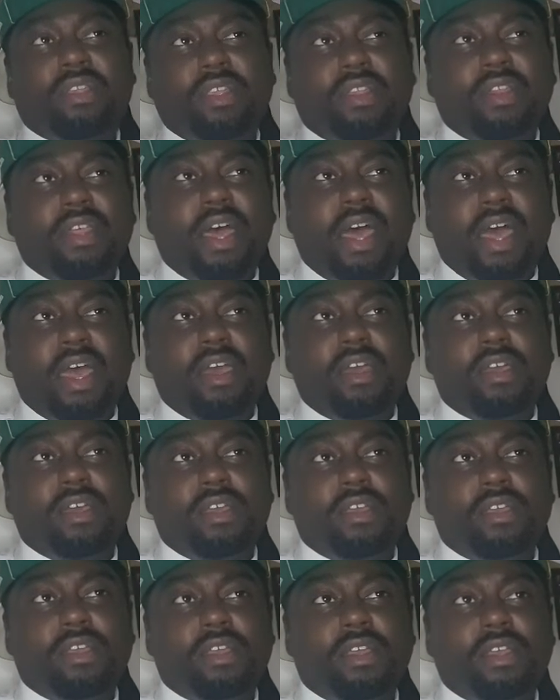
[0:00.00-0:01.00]
to that,
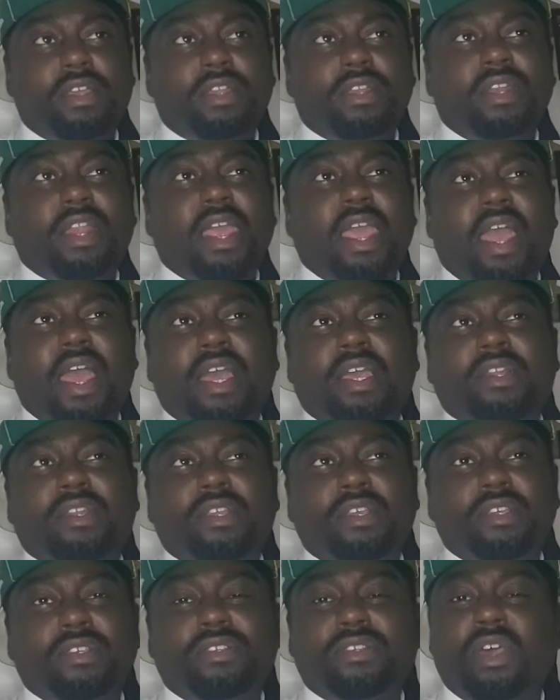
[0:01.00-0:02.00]
they
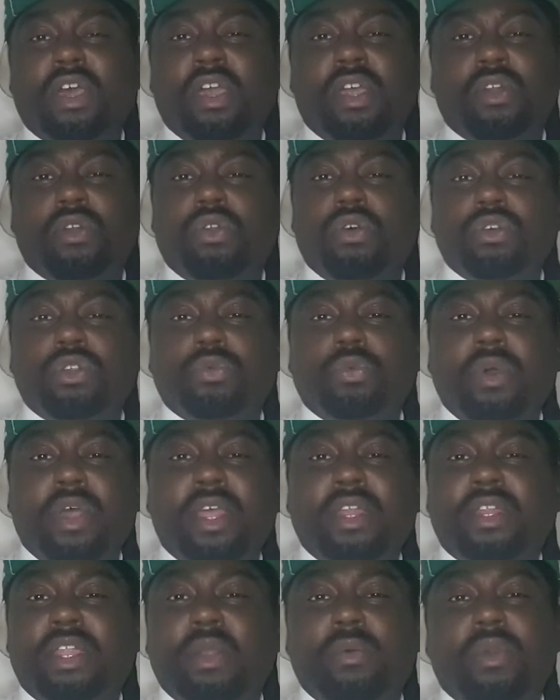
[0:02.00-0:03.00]
had certain laws where
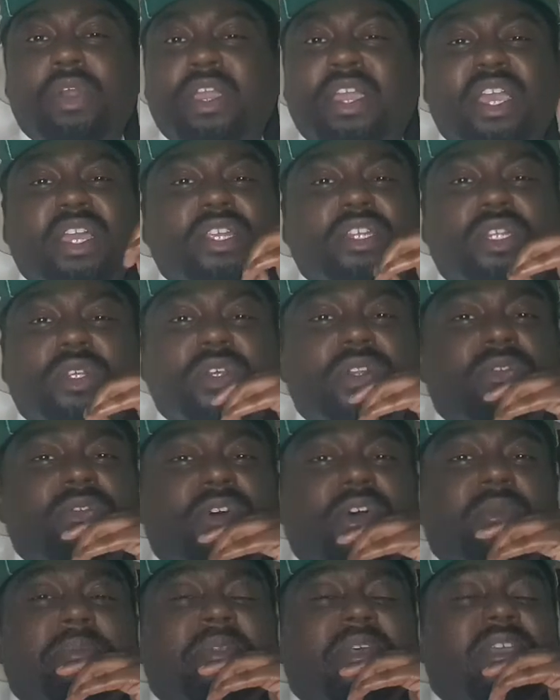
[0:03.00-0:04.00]
they were against you in the
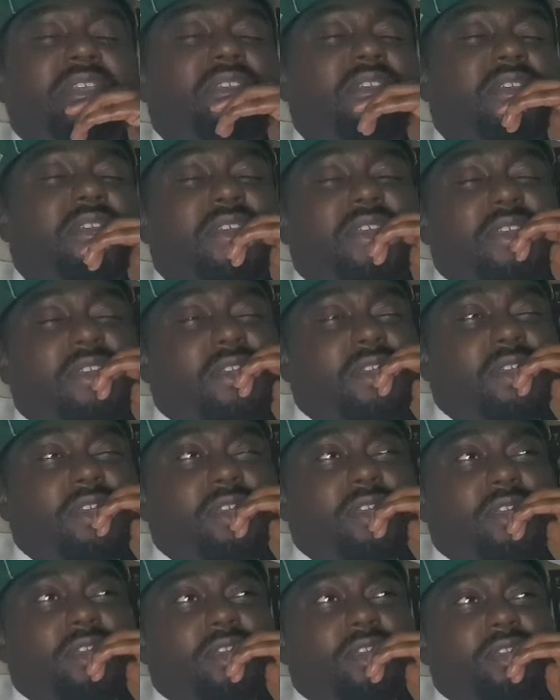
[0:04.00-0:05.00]
first place.
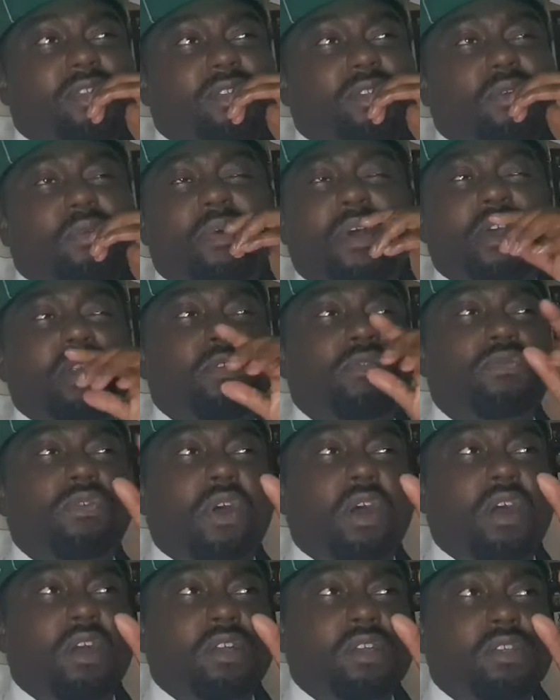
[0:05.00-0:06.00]
So why the
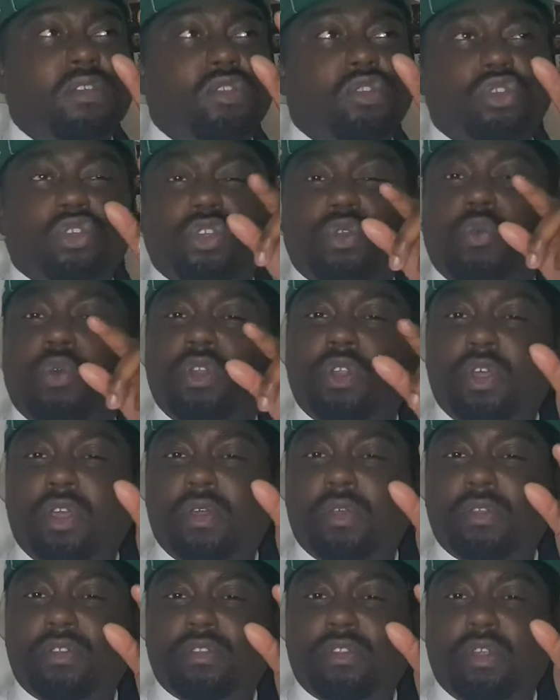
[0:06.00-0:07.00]
fuck do you want
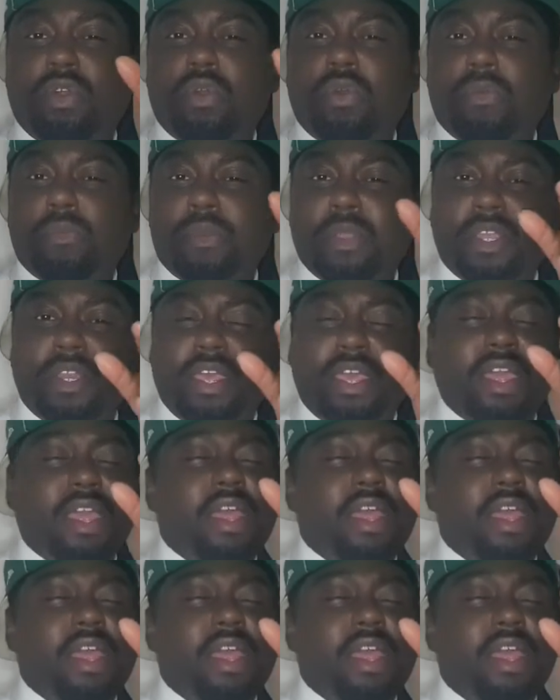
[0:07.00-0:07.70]
to still be there?